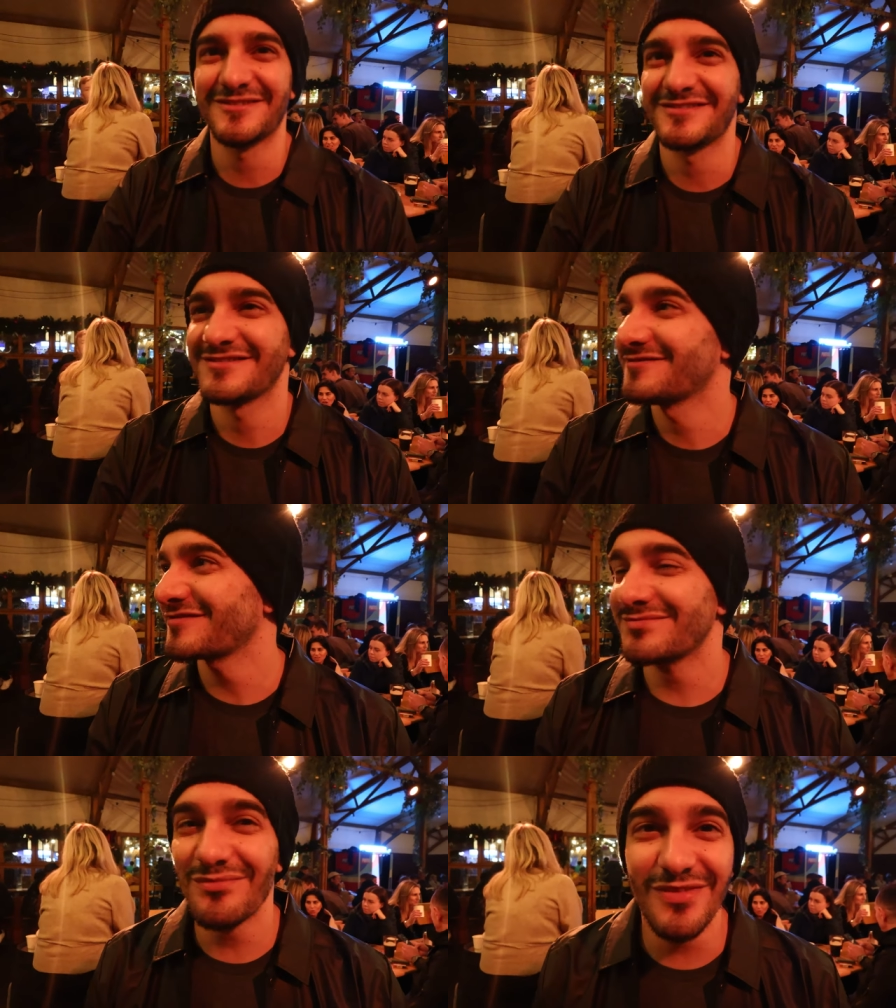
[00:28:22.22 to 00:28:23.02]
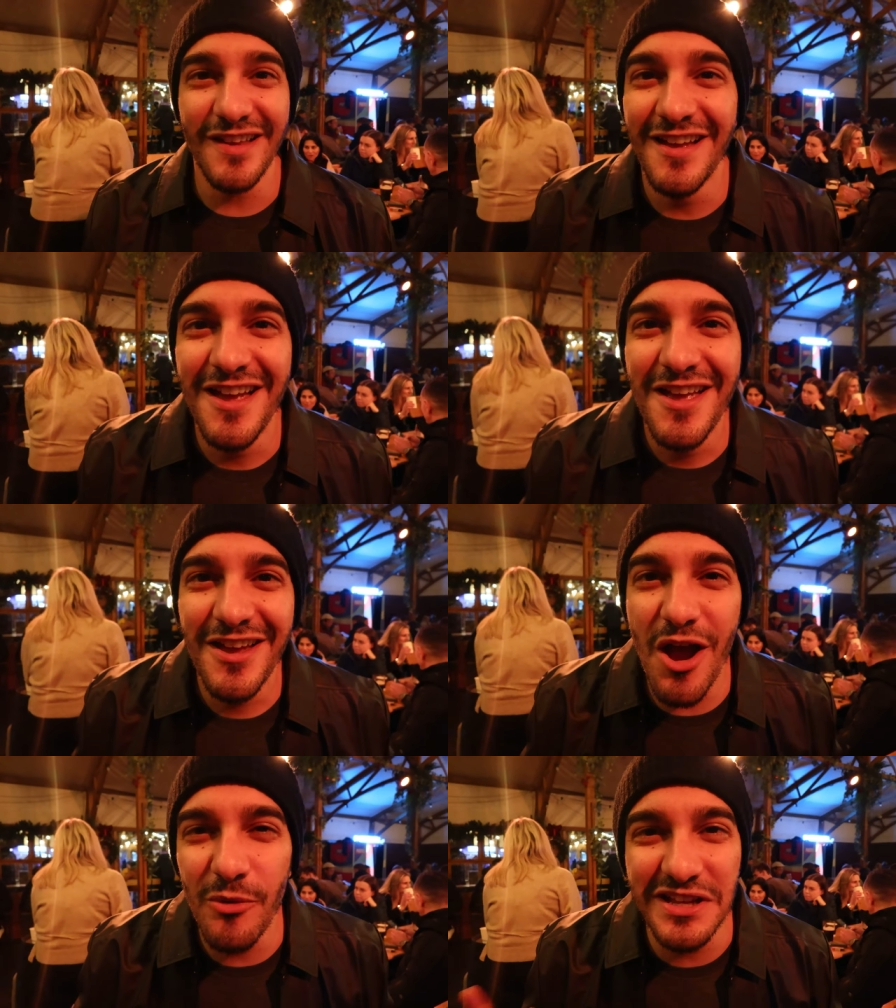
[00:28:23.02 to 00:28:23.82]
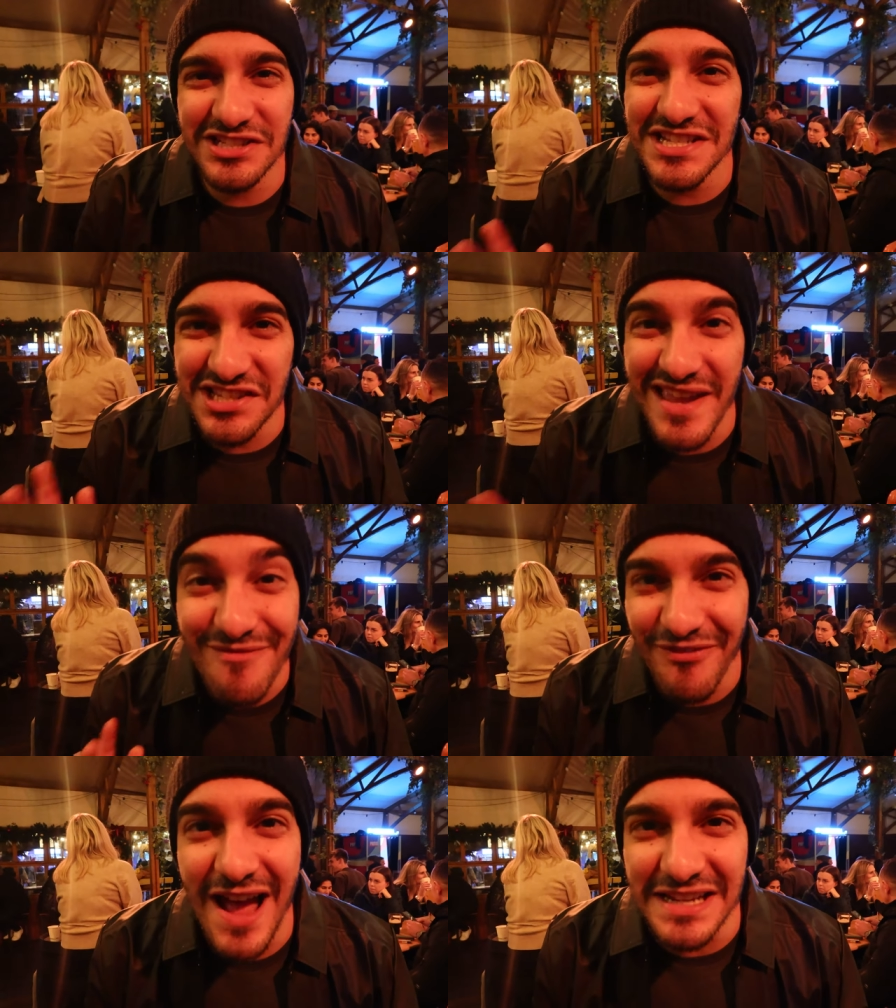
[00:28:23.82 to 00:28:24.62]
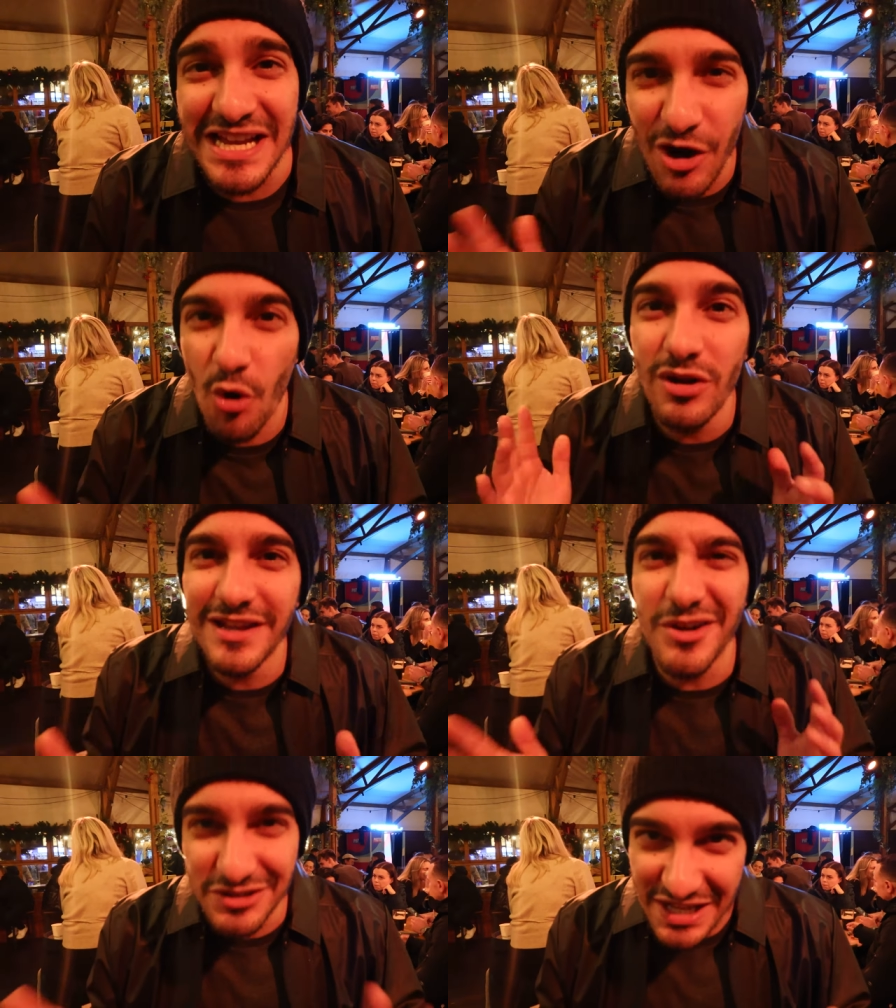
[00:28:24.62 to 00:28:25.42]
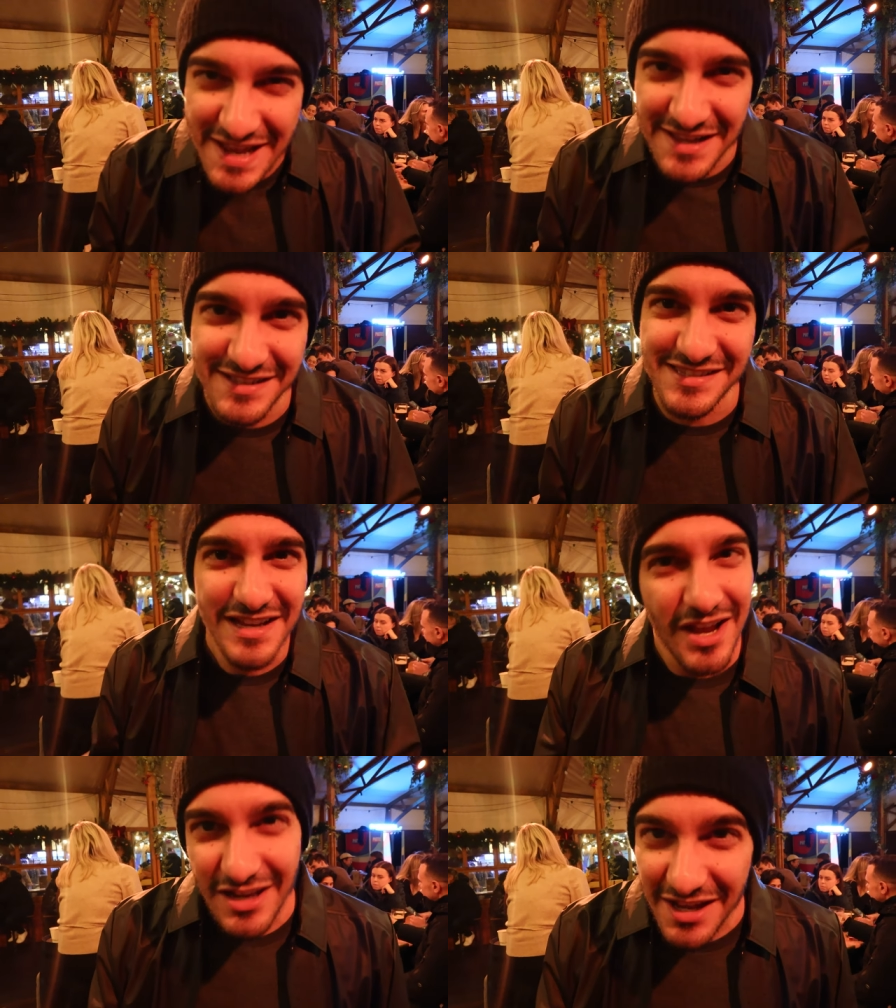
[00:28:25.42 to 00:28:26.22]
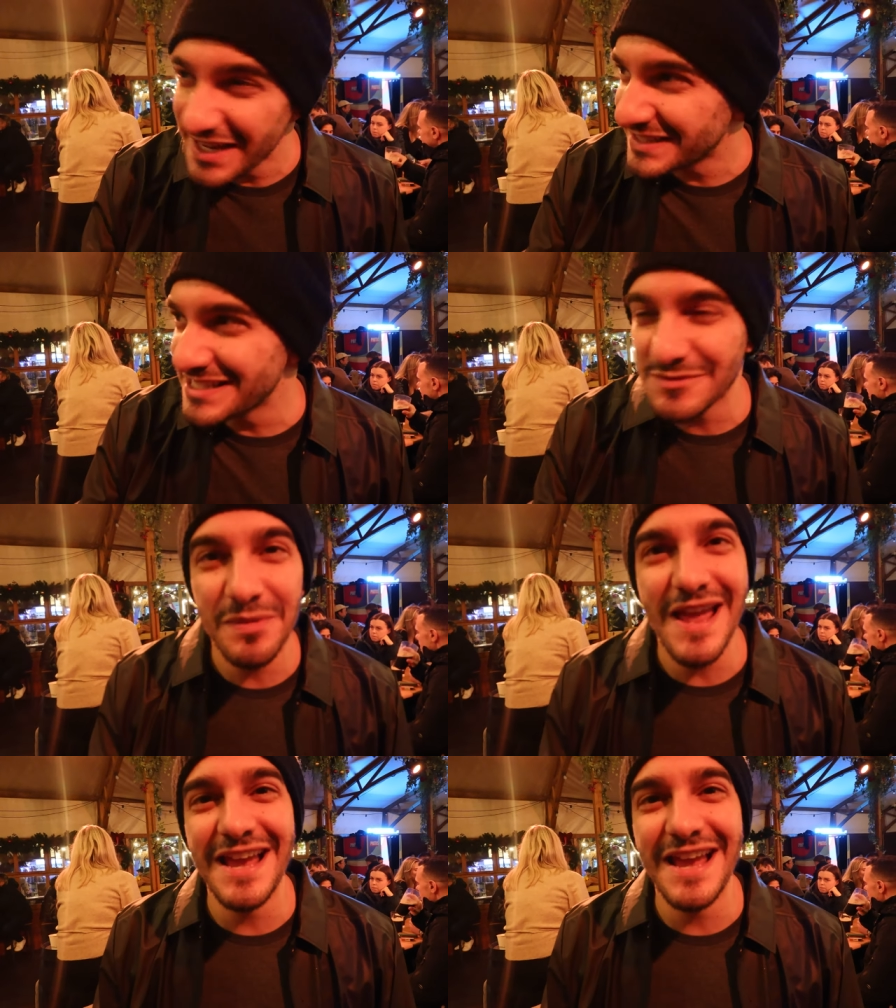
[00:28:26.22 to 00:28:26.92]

Yo, we just keep finding cool little things. I know, Look right?